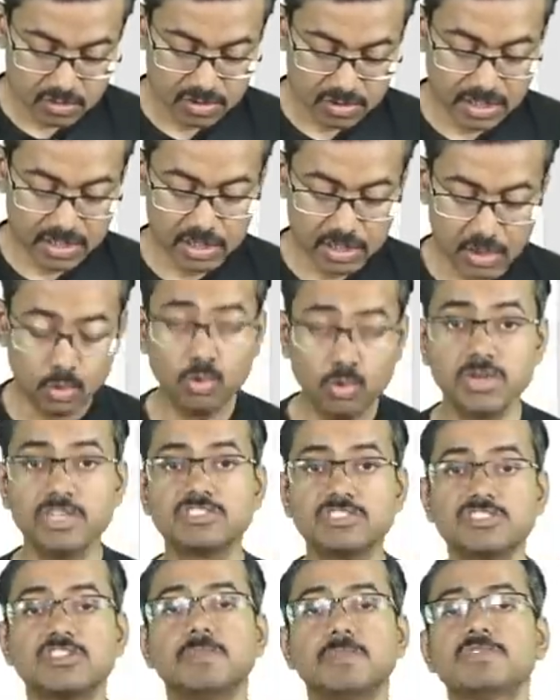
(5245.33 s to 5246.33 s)
So there are two
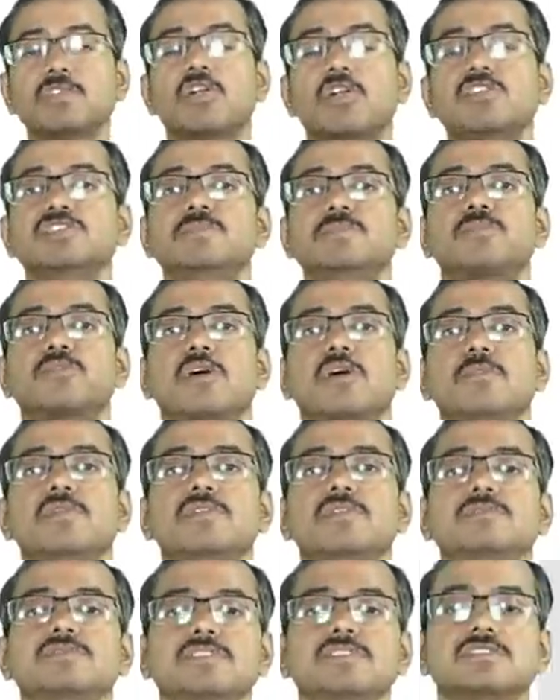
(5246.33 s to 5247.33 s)
histopathology
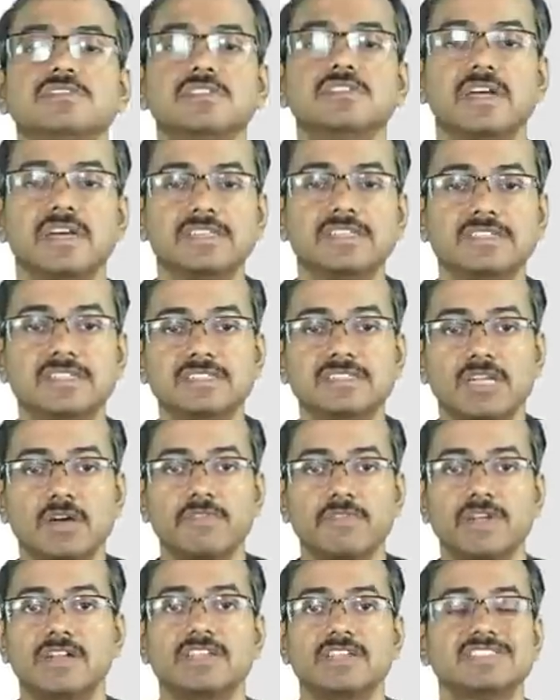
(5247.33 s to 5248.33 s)
problems in psoriasis.
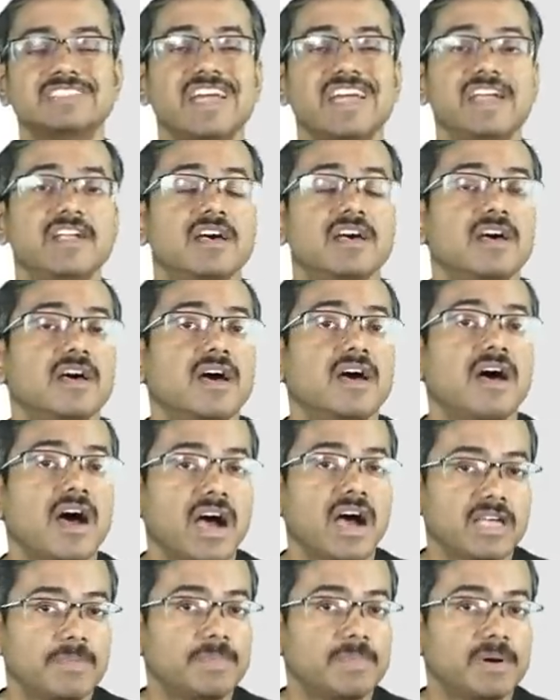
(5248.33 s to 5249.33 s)
Now we understand
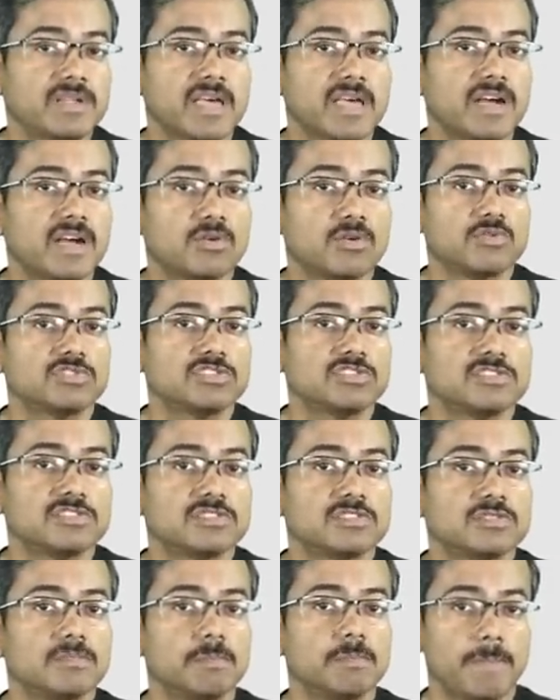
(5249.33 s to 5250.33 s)

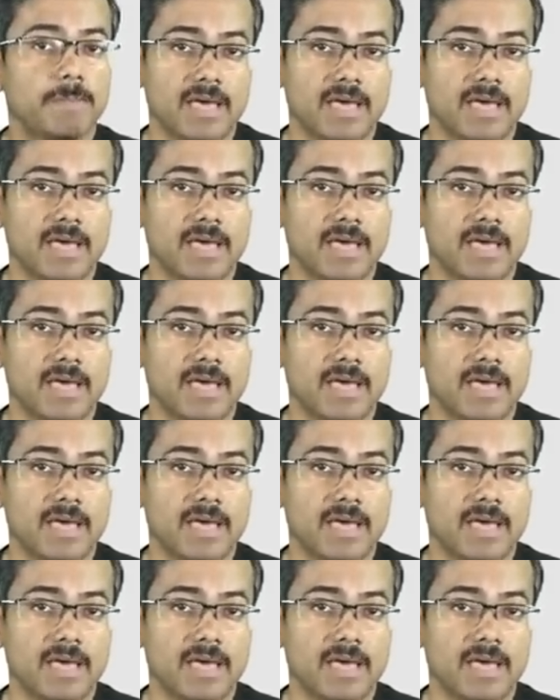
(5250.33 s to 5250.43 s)
hyperkeratosis,